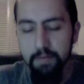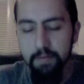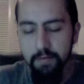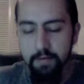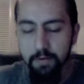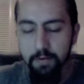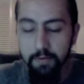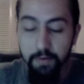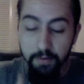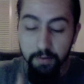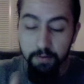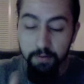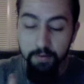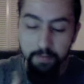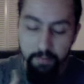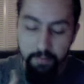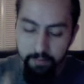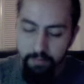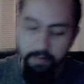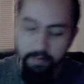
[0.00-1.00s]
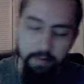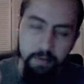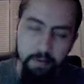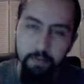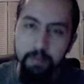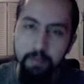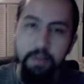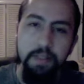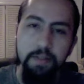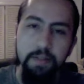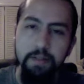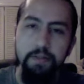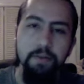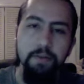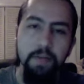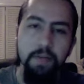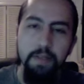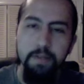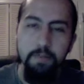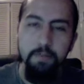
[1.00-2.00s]
or they're,
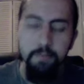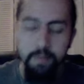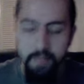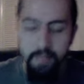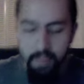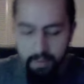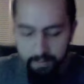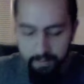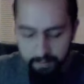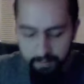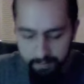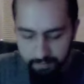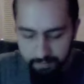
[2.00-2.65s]
integrated with NASA.